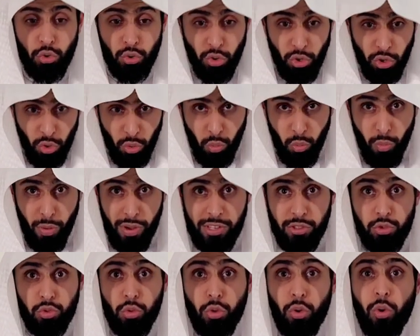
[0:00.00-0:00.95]
Do you
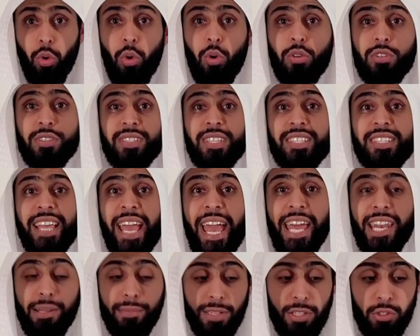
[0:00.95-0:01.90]
want to cause this
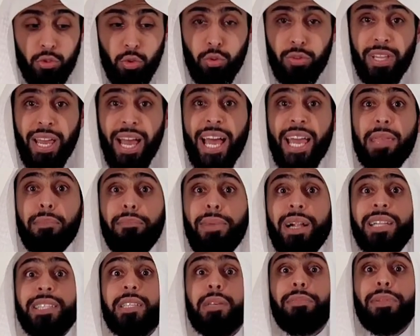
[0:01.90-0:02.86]
animal to die
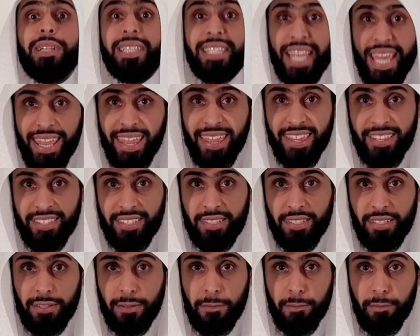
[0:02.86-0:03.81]
multiple deaths?